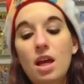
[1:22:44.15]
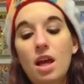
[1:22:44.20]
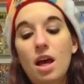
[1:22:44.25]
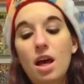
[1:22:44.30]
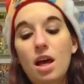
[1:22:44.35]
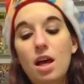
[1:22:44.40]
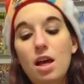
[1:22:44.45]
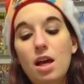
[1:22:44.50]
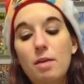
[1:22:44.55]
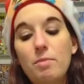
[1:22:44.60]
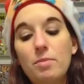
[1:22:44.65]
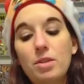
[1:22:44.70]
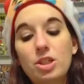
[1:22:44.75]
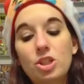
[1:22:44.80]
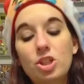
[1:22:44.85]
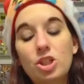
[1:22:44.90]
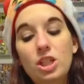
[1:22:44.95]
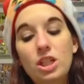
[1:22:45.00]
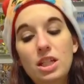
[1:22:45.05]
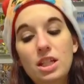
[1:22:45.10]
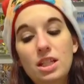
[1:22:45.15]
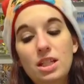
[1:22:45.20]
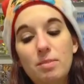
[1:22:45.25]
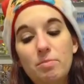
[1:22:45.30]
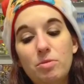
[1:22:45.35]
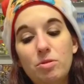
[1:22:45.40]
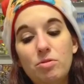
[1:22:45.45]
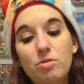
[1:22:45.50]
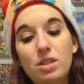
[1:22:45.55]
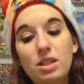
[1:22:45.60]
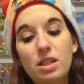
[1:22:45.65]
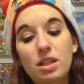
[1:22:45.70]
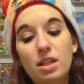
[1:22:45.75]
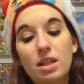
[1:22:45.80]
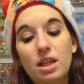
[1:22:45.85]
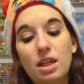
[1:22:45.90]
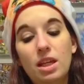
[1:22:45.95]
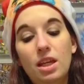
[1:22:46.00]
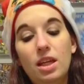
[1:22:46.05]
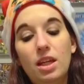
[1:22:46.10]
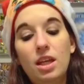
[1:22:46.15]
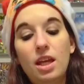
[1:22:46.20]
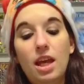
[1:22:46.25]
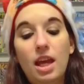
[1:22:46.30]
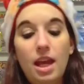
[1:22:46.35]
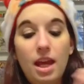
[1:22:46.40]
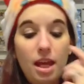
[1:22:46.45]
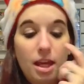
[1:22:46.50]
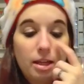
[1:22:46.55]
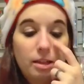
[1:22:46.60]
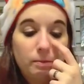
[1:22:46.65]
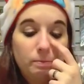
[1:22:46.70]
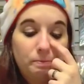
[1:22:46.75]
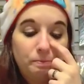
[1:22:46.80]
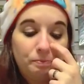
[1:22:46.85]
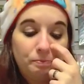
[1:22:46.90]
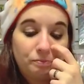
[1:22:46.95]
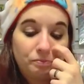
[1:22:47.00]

Um, she ends up using again and,